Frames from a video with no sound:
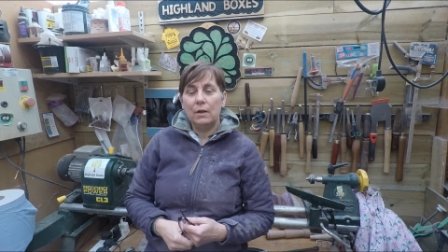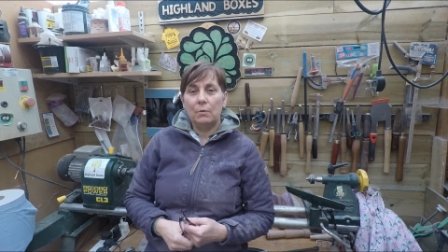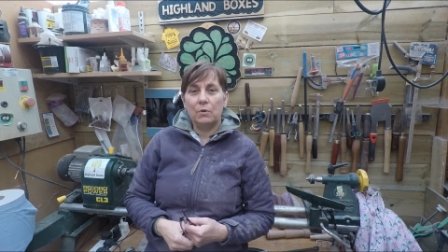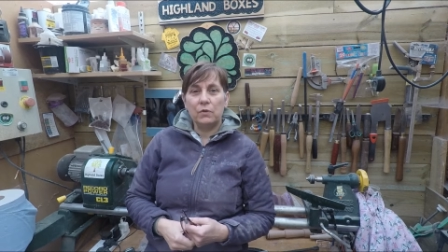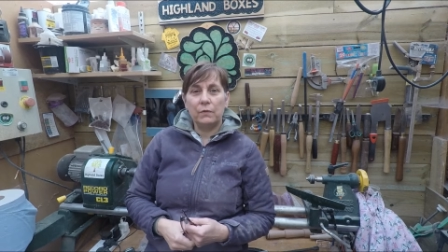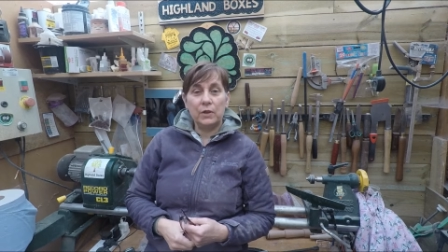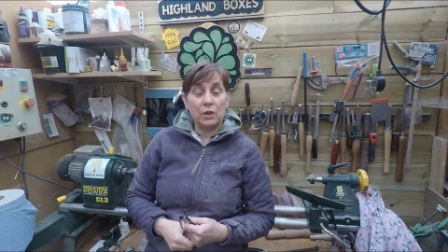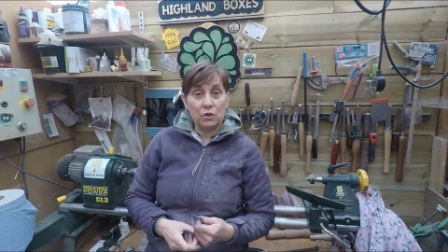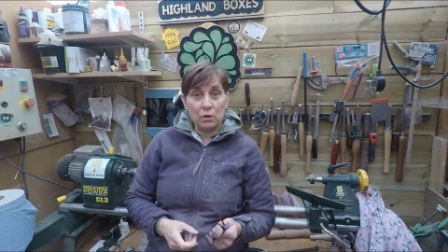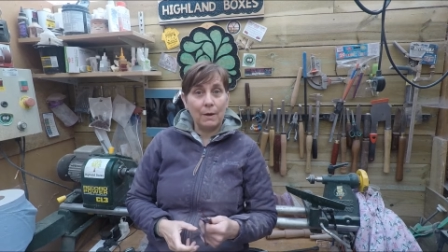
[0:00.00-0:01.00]
watch a
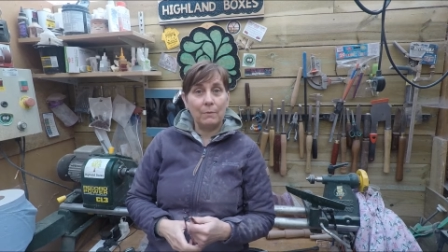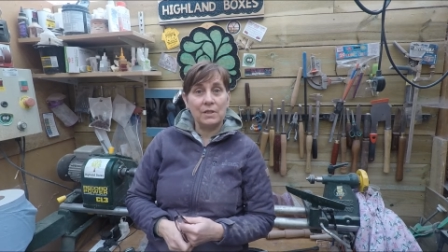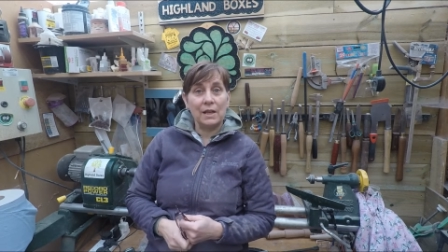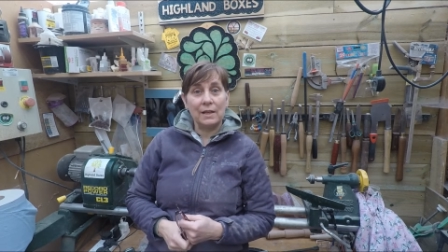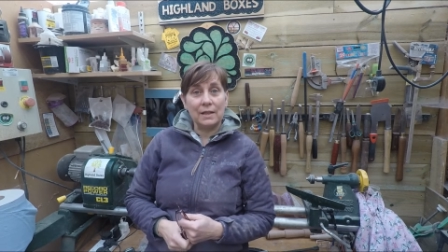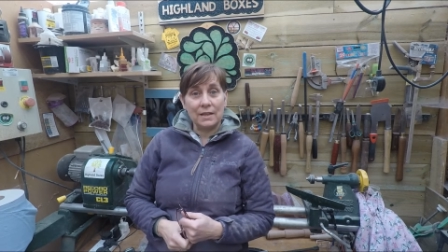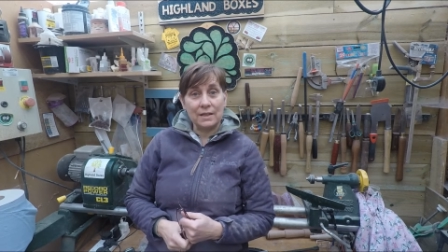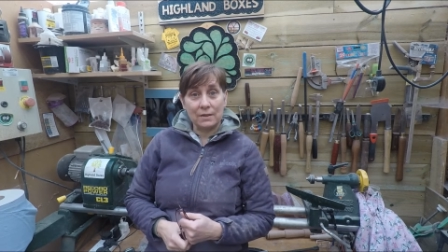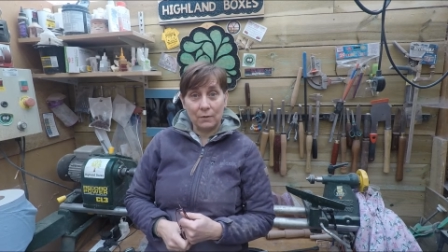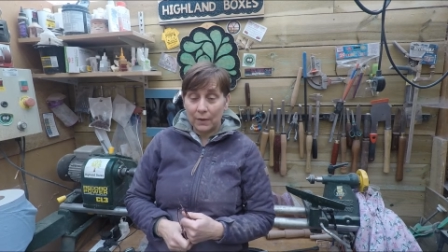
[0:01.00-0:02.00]
video. 2 hours later you're
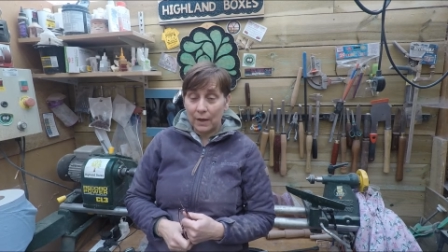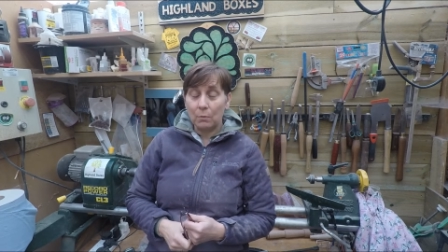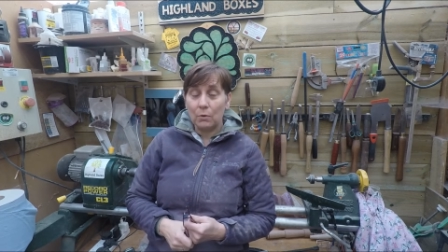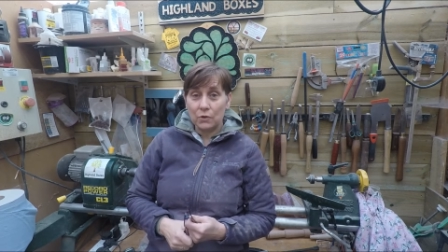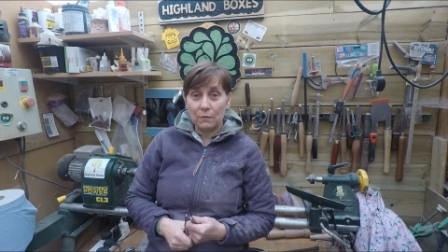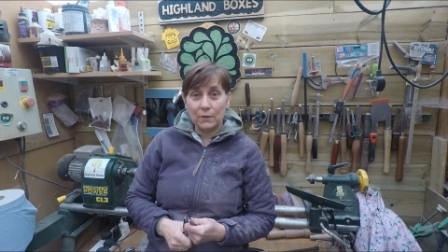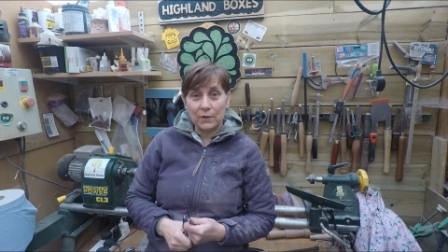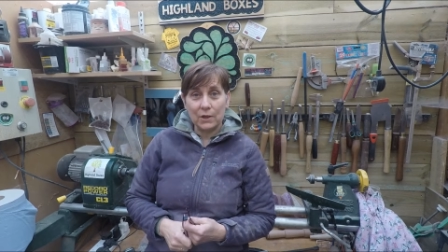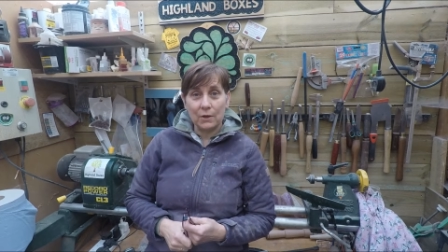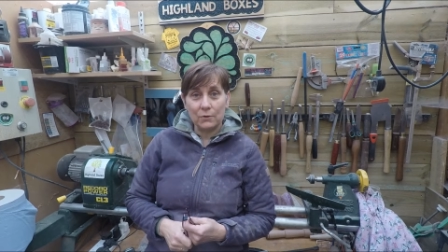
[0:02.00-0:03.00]
still there watching
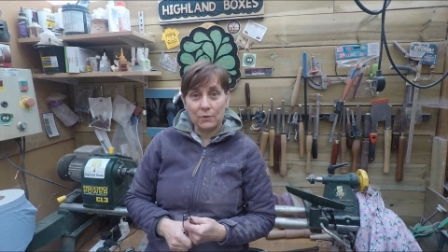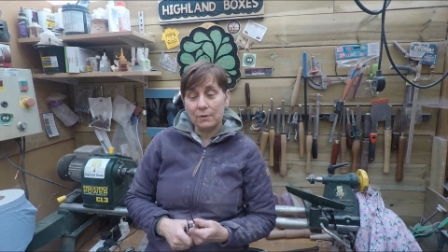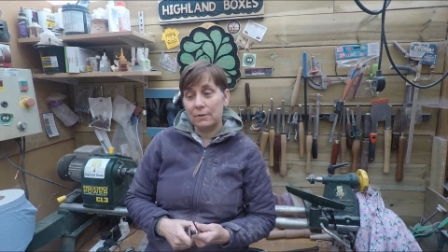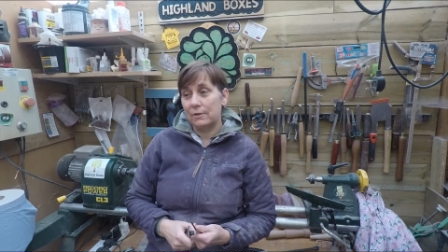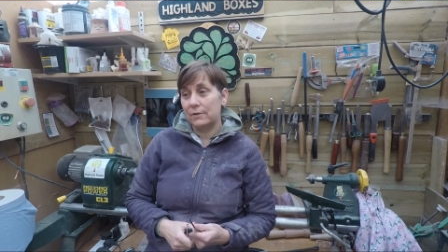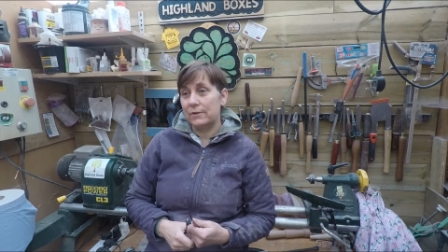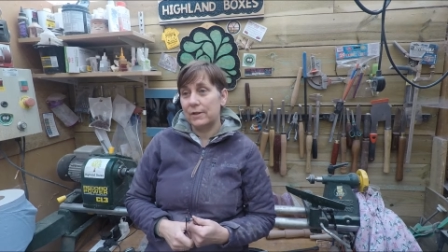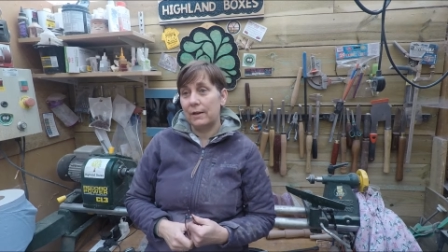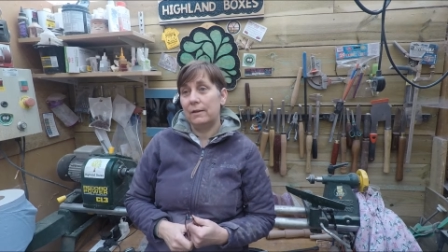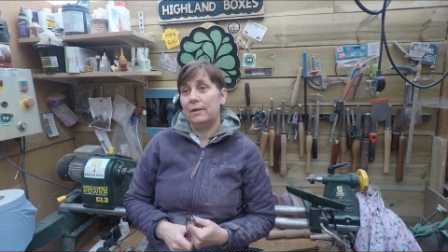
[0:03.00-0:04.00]
videos, because
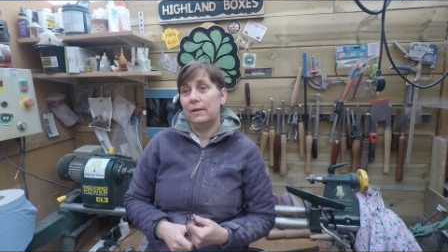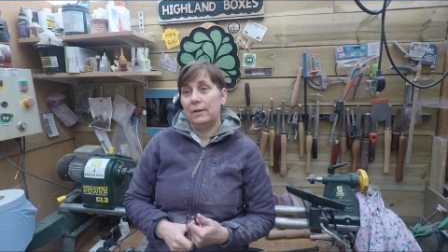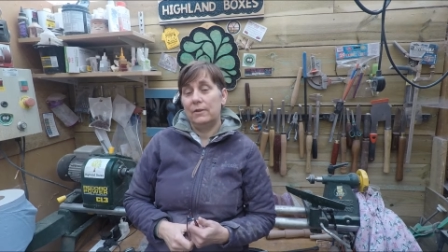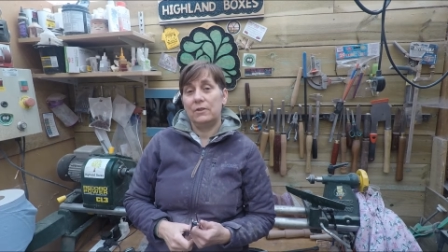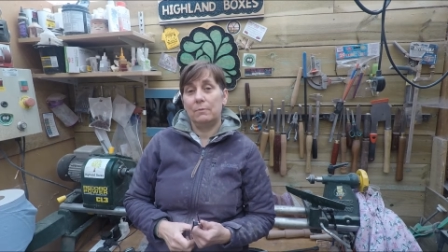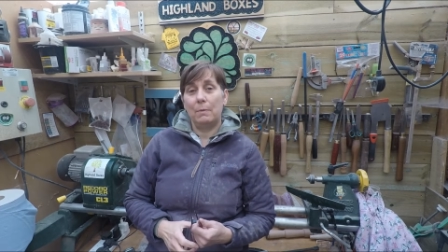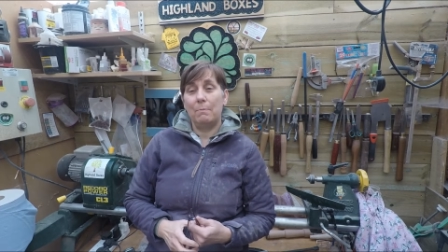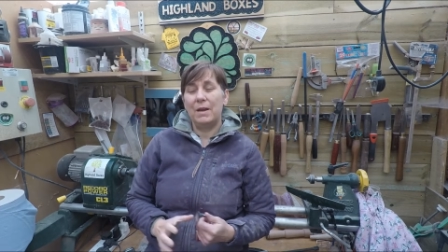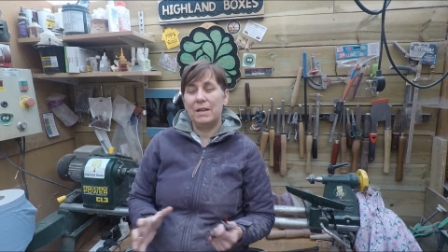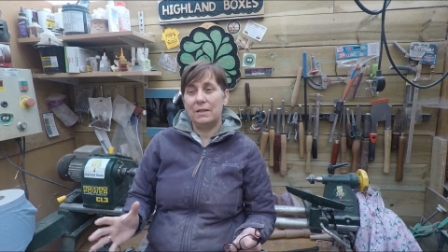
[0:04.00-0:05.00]
some
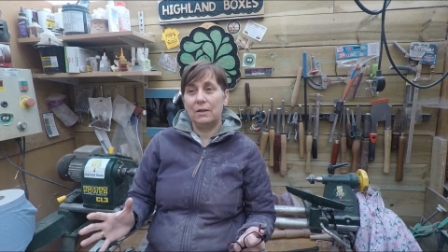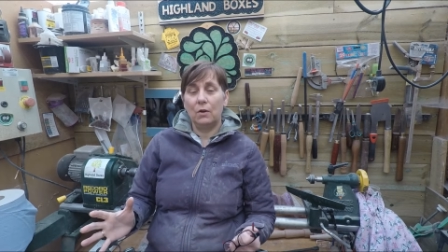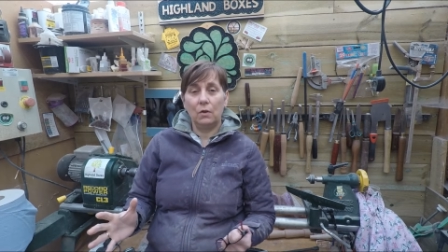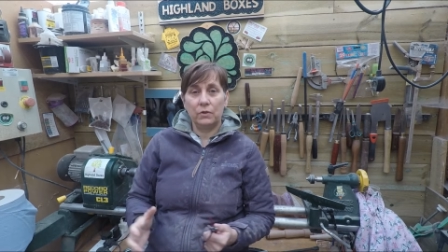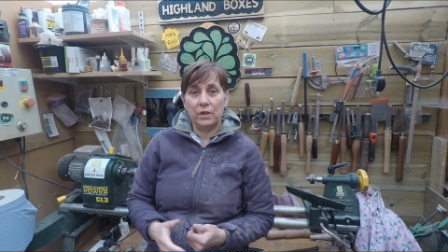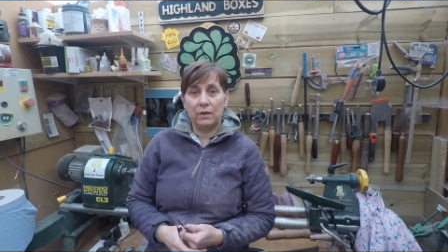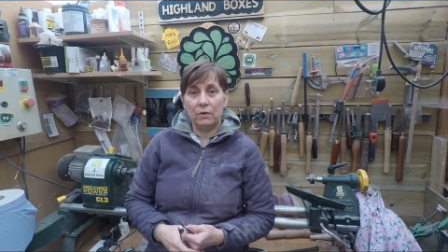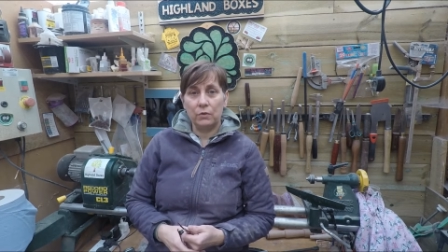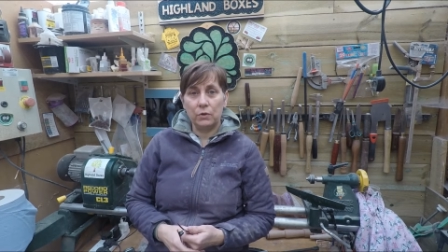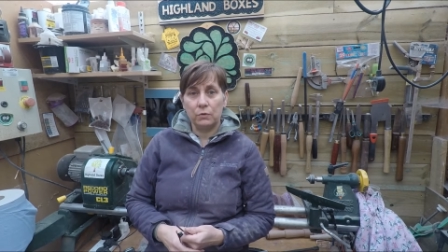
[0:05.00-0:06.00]
amazing content
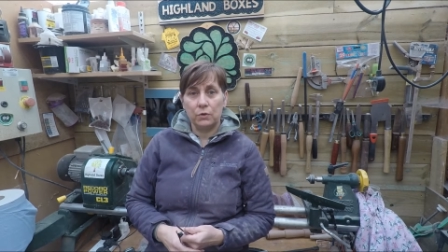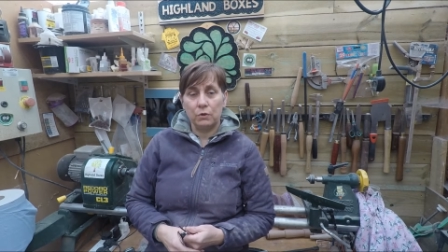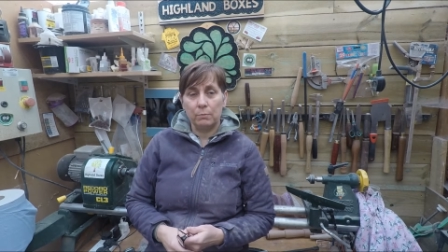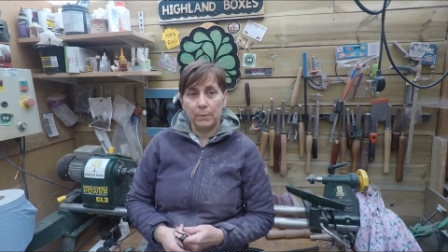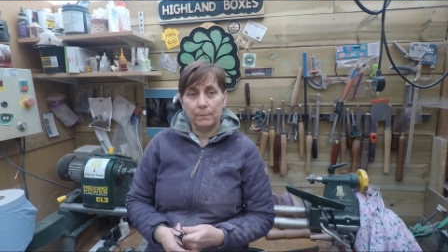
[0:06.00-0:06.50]
on YouTube.